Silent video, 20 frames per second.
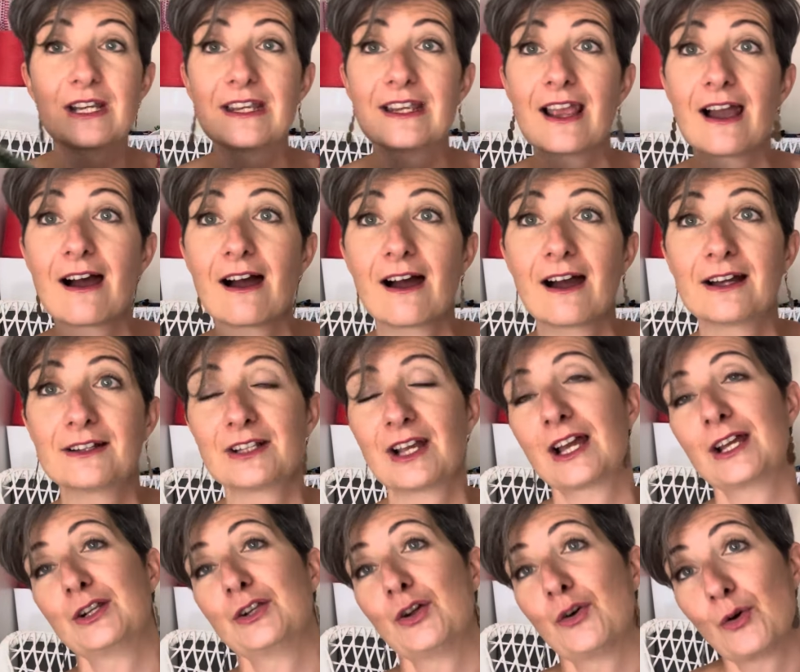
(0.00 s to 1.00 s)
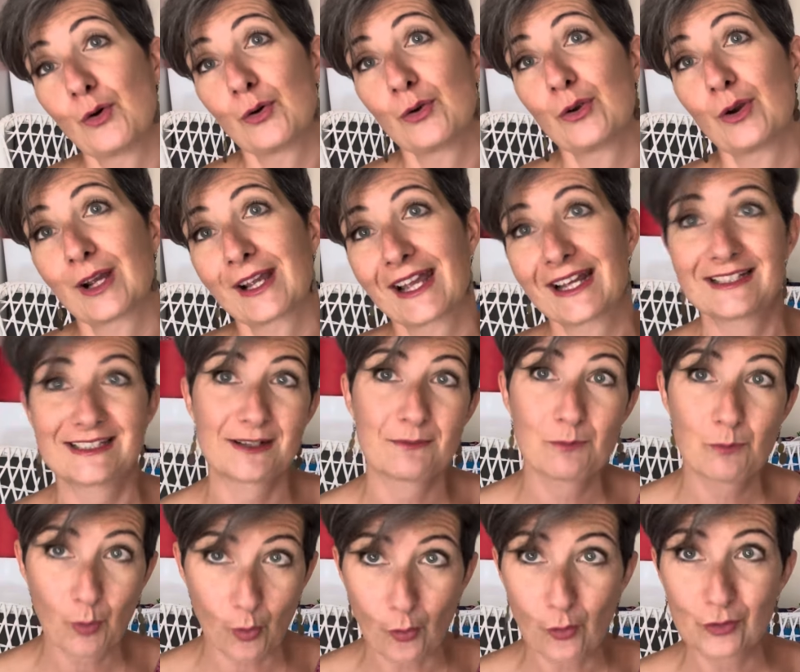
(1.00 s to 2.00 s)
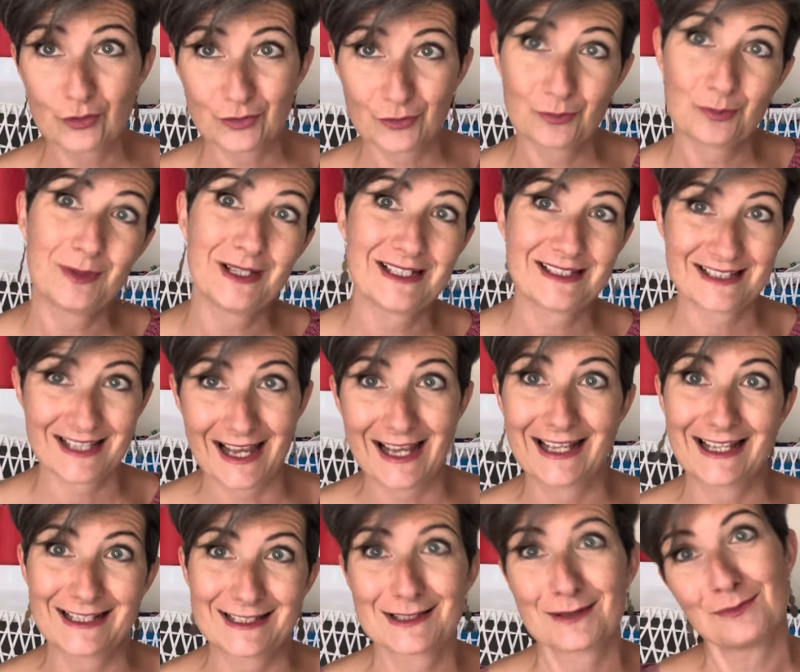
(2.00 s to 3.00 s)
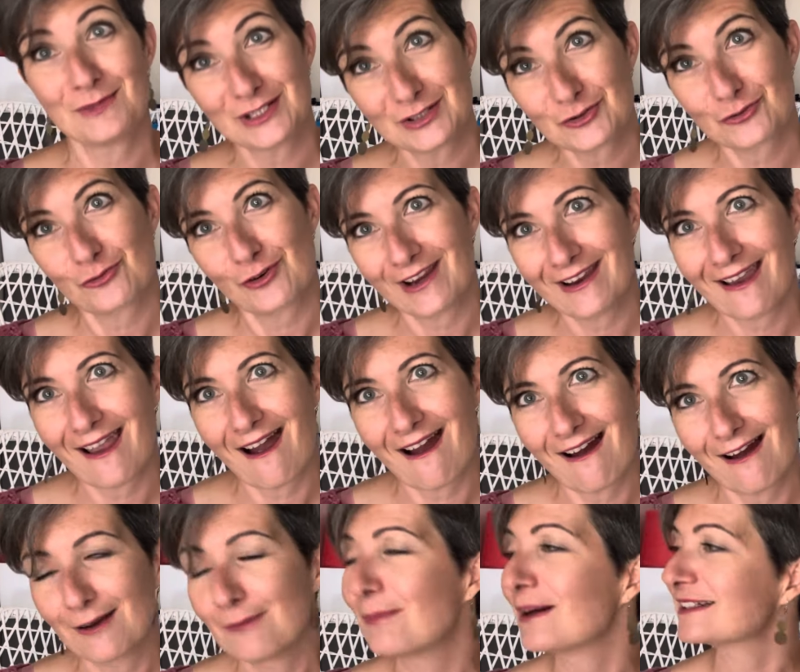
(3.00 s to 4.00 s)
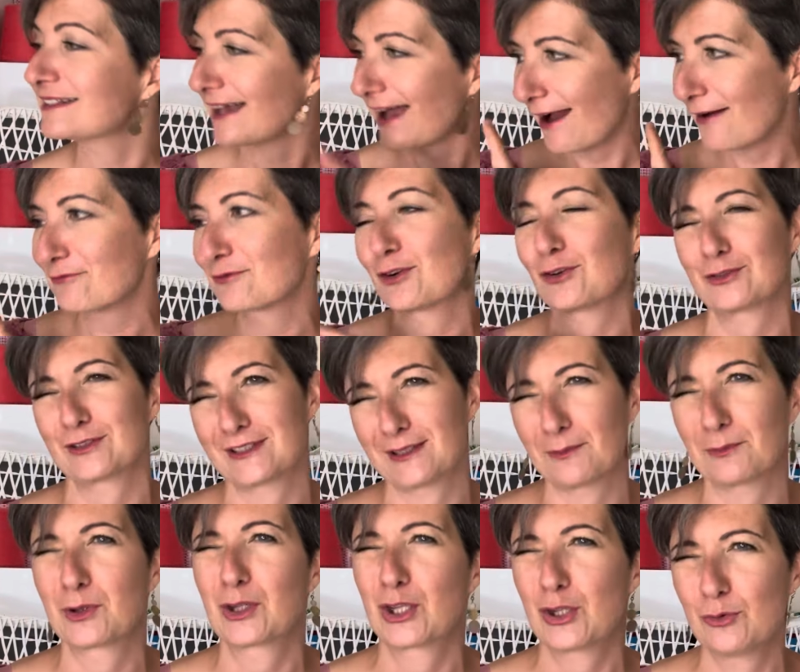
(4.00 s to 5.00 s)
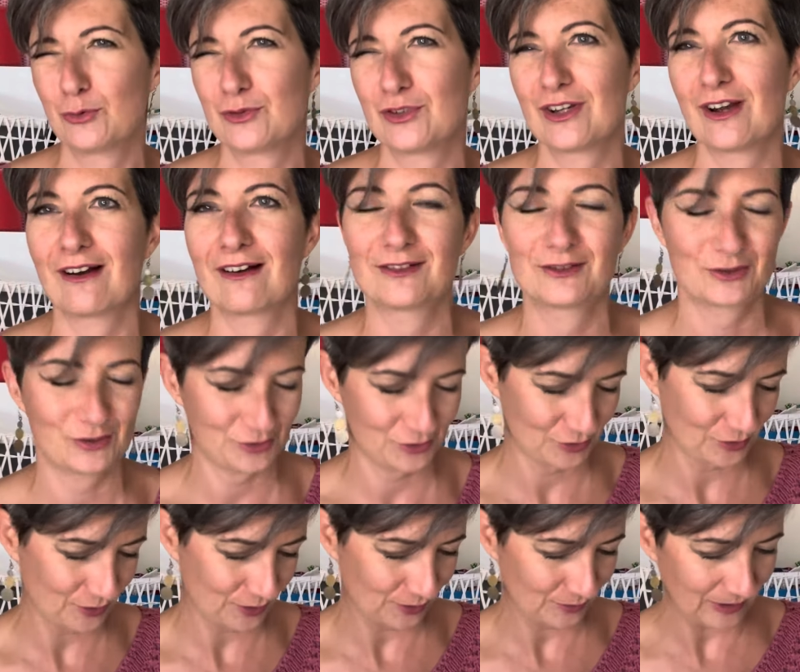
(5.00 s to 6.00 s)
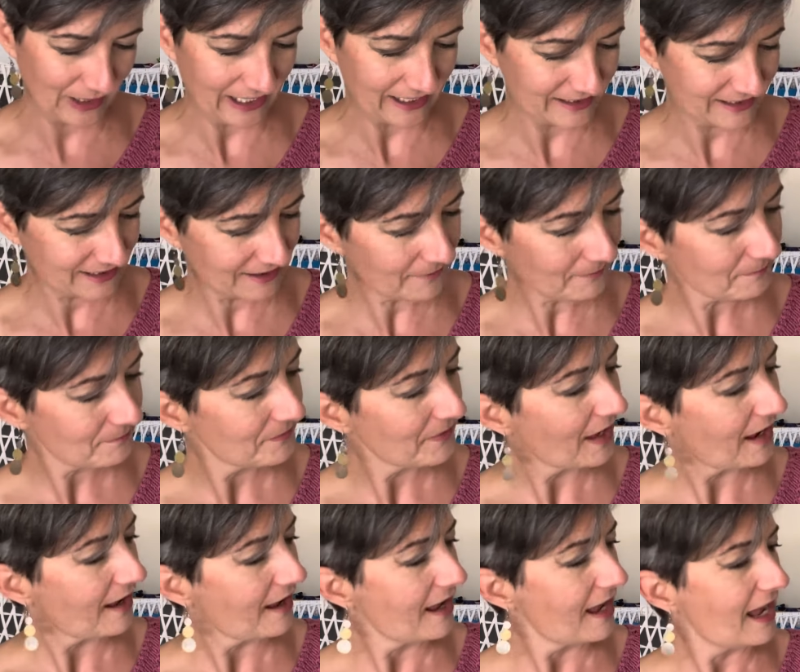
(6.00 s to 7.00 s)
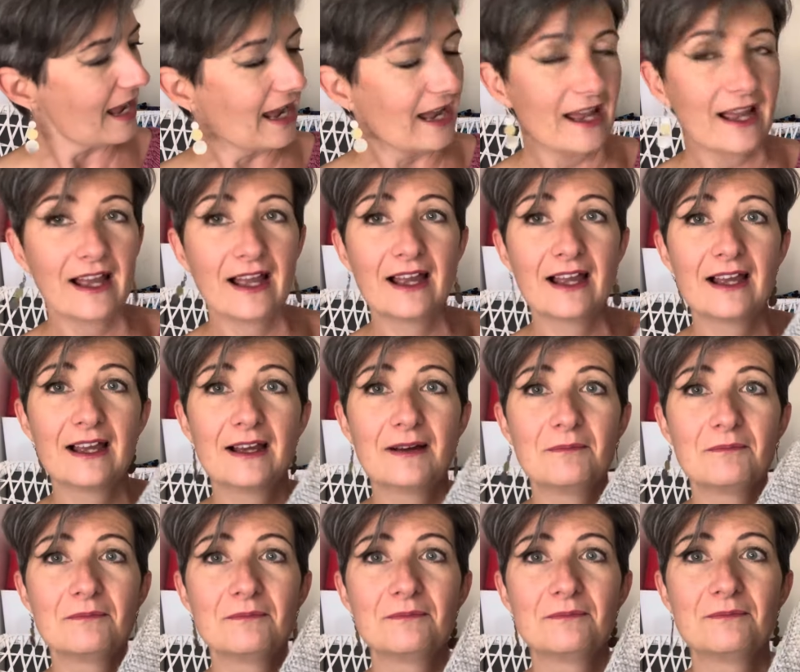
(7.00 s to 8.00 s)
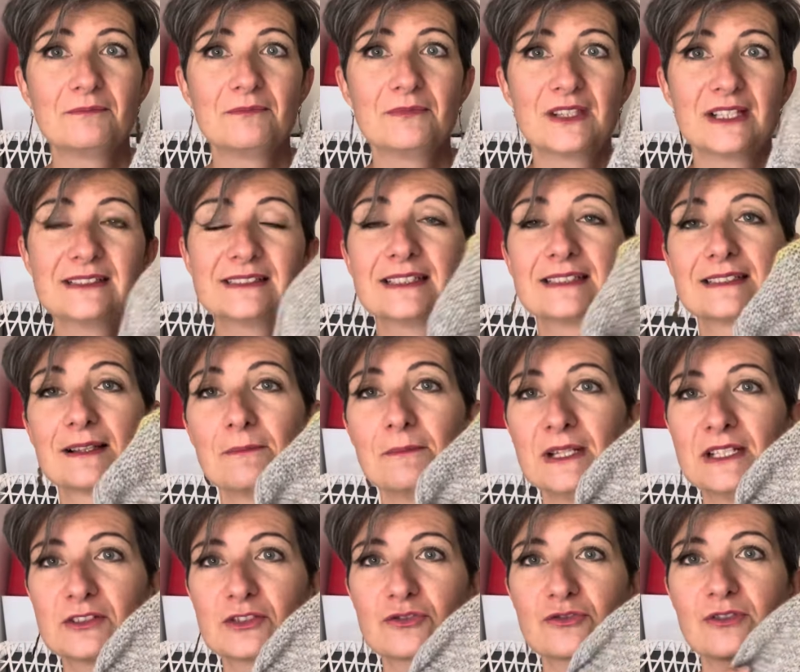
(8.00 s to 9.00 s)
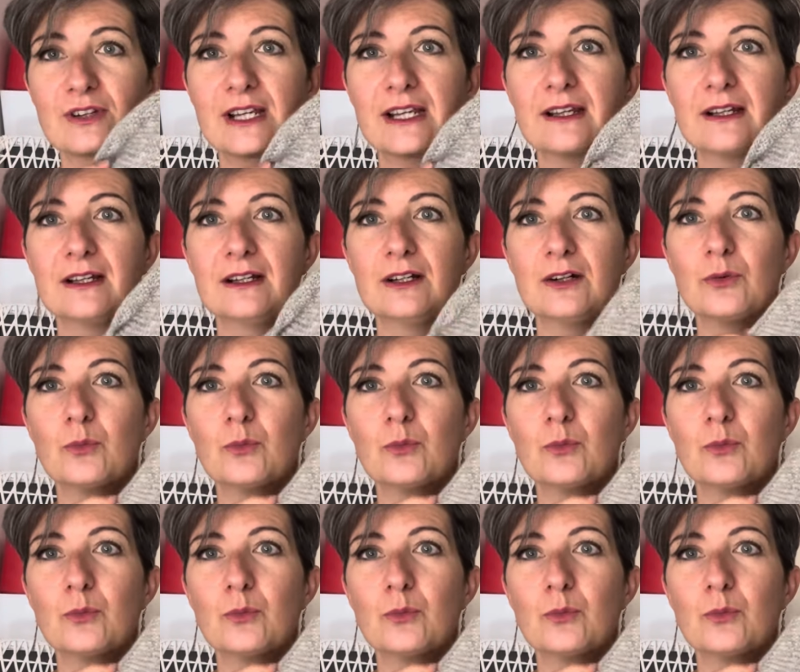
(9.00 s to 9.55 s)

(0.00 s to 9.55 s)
yarn. I know you're getting bored of me saying it's a mystery yarn, but I've got some cute yarn to show you later. Um, this is a mystery uh,